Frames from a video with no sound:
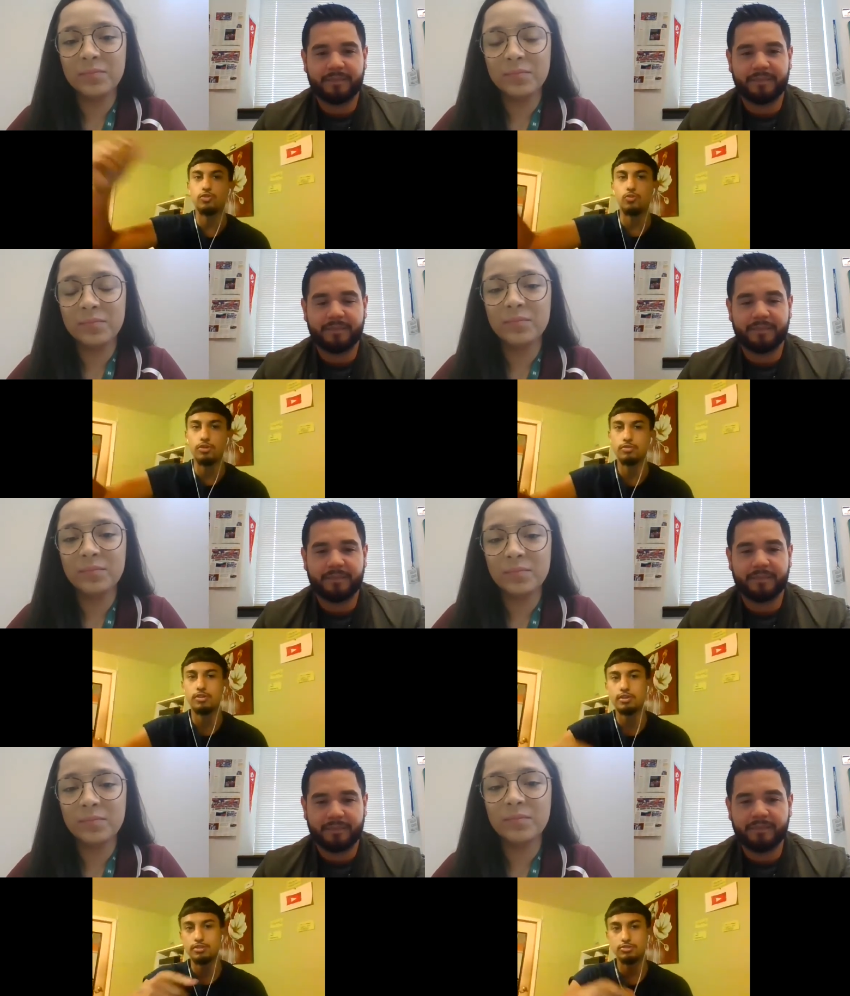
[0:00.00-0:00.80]
Speaker 1: world.
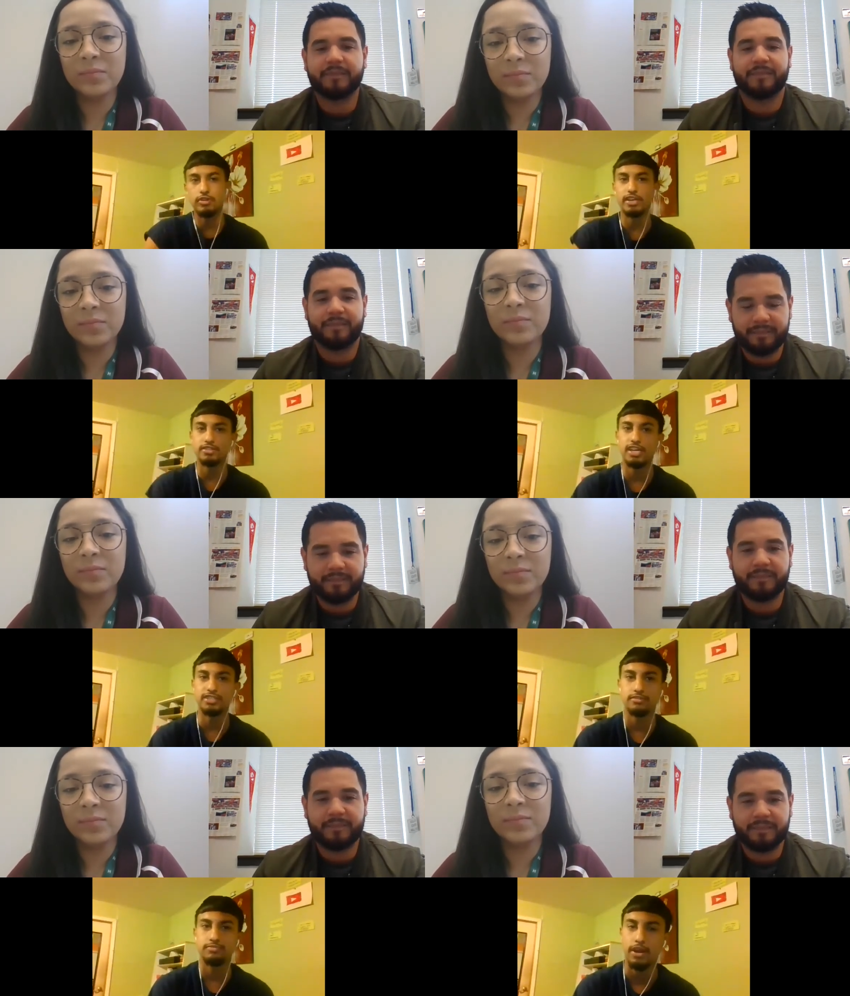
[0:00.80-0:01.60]
So that
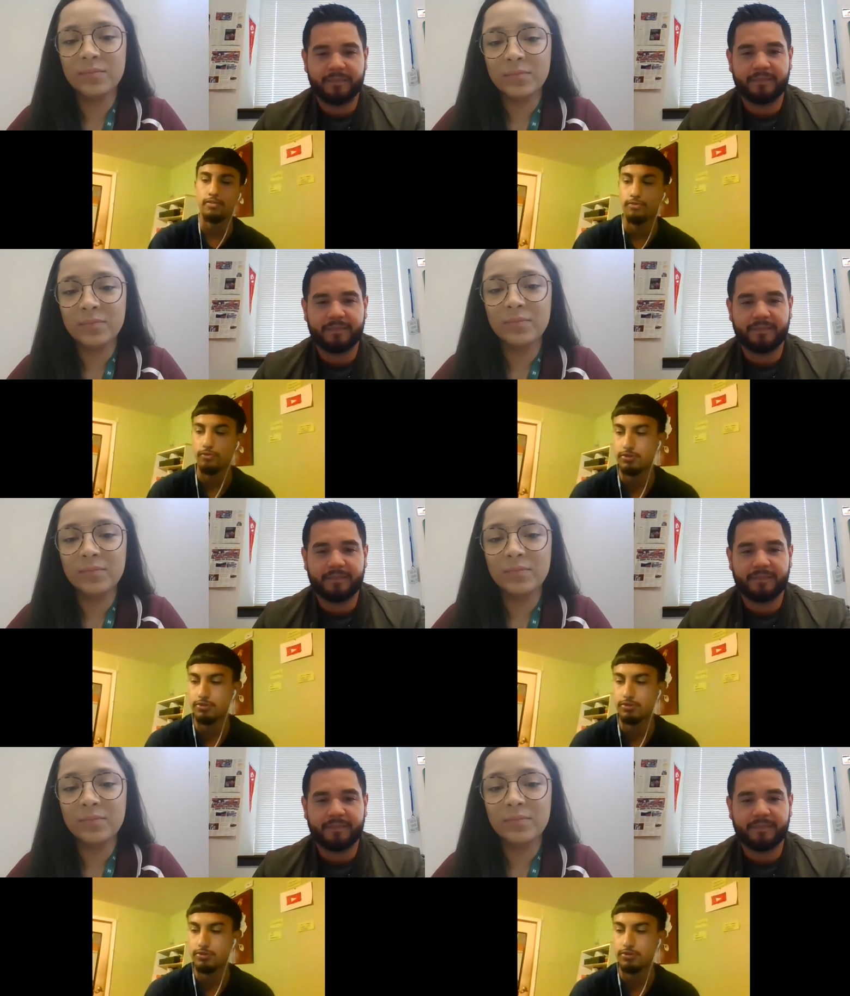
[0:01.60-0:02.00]
that's powerful